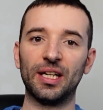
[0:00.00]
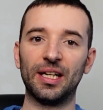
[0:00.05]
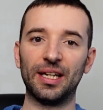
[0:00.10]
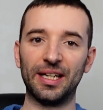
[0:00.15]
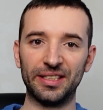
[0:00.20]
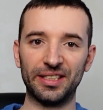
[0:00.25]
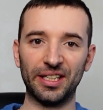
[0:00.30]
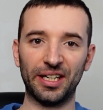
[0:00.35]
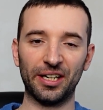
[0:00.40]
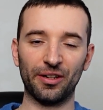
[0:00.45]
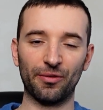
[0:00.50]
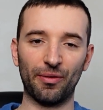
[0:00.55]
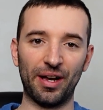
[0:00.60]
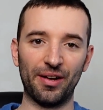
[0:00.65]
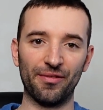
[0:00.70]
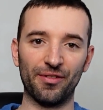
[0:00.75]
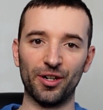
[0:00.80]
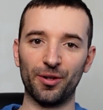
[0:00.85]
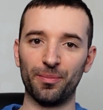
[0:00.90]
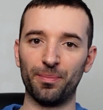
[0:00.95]
laser
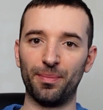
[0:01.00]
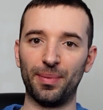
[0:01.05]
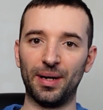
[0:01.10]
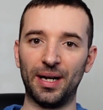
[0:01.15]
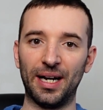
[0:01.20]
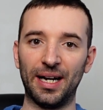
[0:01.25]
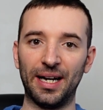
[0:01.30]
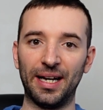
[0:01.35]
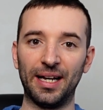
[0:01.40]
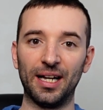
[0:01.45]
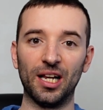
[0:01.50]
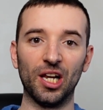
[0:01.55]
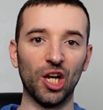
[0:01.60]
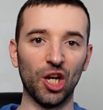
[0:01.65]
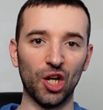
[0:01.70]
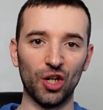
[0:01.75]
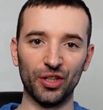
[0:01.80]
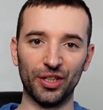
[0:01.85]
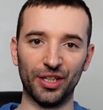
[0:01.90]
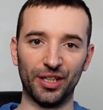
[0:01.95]
engraver by
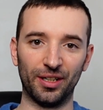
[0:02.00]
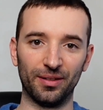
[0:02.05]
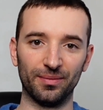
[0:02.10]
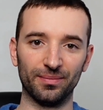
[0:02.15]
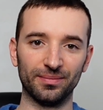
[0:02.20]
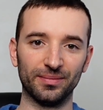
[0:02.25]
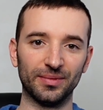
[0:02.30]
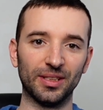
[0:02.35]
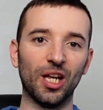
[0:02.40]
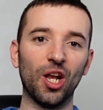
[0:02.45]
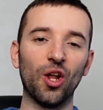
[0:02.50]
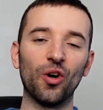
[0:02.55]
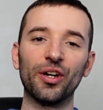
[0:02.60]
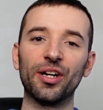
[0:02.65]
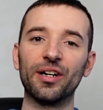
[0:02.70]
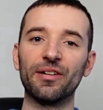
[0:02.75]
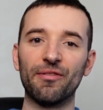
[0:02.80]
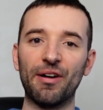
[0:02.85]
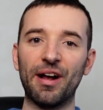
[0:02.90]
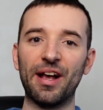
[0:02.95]
Longer, the
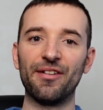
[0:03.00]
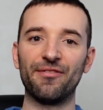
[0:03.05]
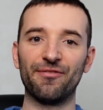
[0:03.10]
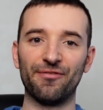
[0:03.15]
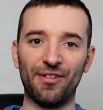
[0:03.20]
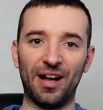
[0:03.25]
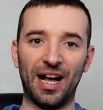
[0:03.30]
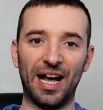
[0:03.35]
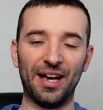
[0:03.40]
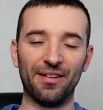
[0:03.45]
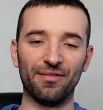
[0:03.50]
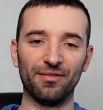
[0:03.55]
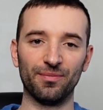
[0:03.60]
Longer Ray 5.